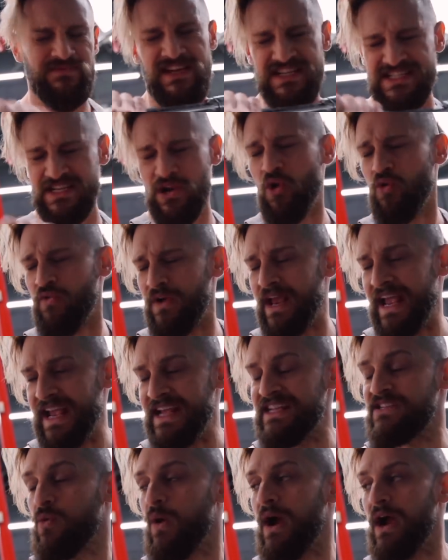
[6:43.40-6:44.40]
It's, oh, it
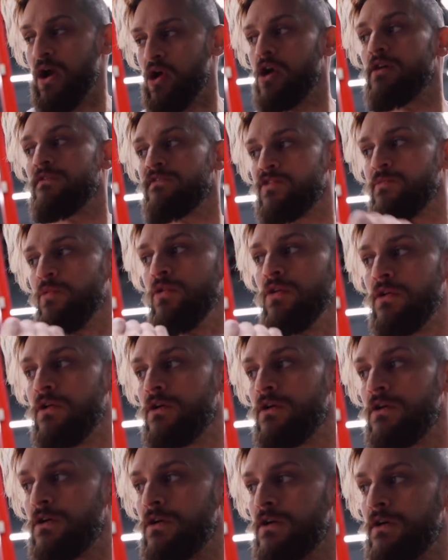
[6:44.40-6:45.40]
is quite uncomfortable.
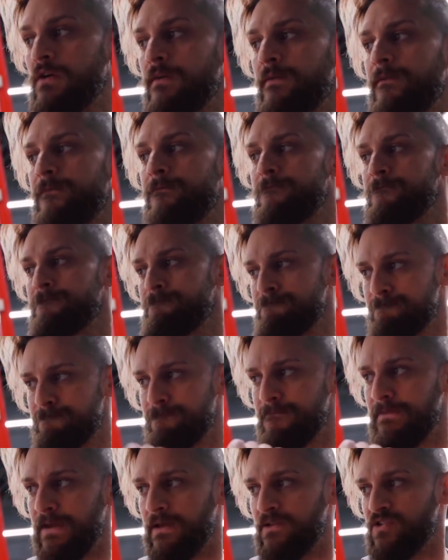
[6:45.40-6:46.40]

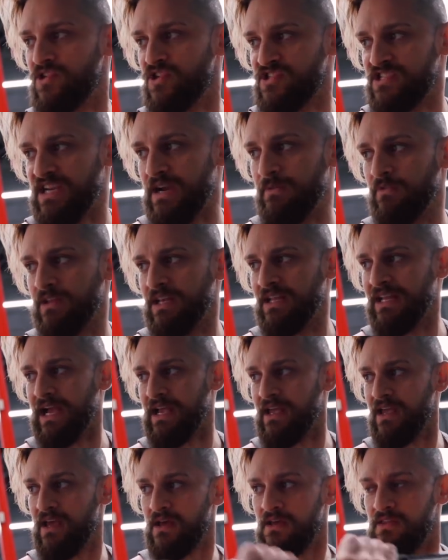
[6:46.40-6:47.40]
Just generally,
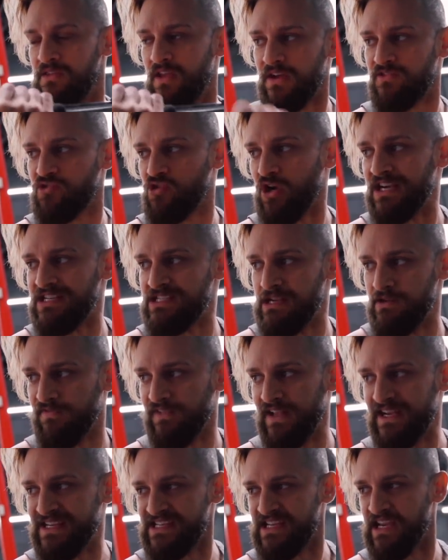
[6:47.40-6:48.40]
like that tricep
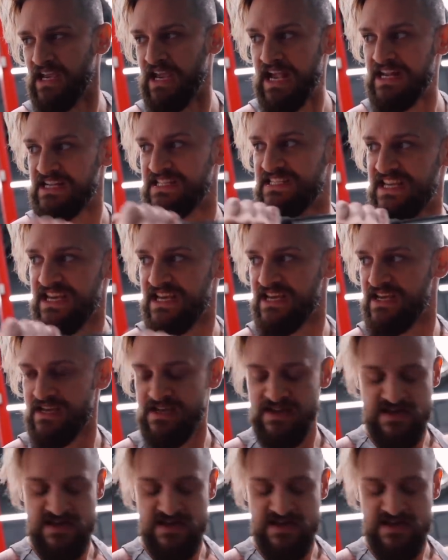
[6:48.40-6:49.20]
flexing against it.